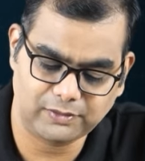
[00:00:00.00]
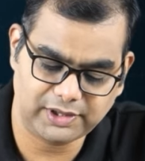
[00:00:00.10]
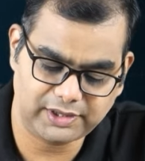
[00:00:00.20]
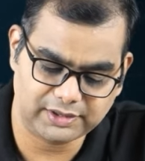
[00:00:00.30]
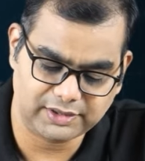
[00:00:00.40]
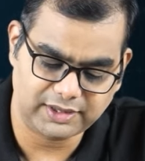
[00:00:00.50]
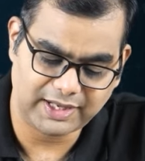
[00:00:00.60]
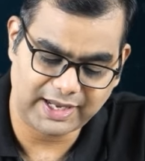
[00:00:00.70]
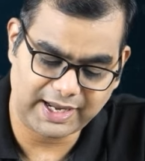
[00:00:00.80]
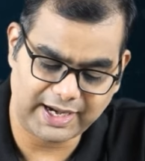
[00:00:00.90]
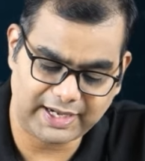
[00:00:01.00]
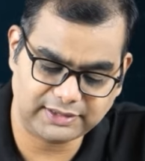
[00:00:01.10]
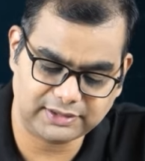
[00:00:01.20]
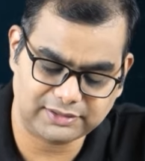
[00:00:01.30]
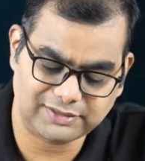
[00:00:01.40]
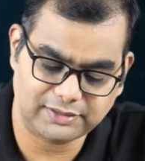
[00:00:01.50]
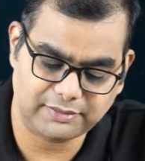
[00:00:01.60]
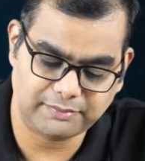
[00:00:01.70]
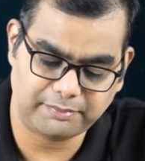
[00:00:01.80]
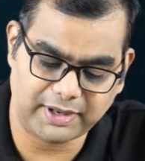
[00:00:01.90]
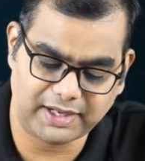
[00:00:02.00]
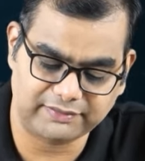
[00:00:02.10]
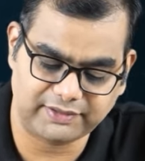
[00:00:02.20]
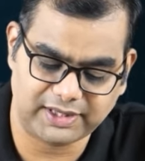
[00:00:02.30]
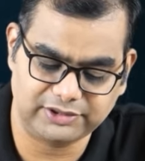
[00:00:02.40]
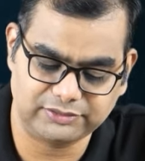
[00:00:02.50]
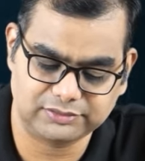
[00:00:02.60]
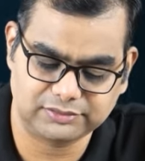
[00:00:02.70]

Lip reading: okay, at par value.